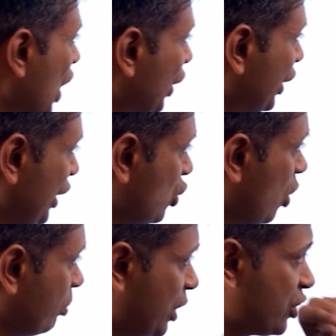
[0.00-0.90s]
reading
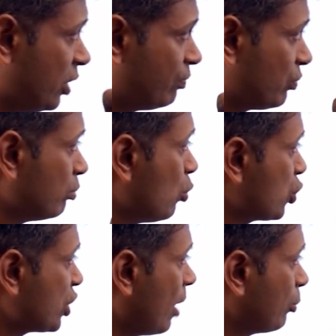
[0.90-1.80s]
comprehension,
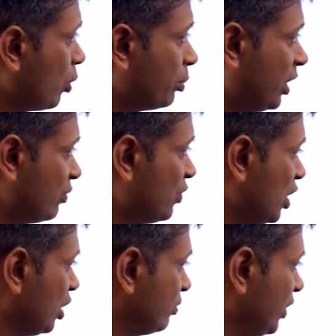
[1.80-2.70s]
most appropriate
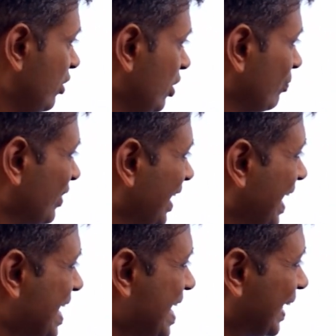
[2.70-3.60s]
word or phrase,
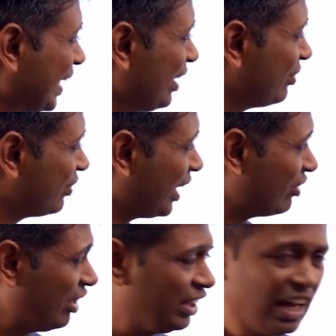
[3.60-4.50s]

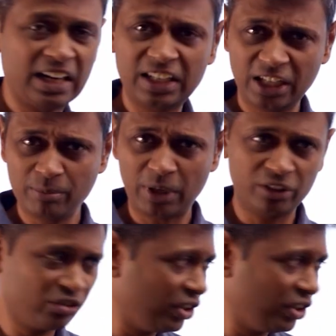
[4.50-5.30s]
rephrasing the underlying part of the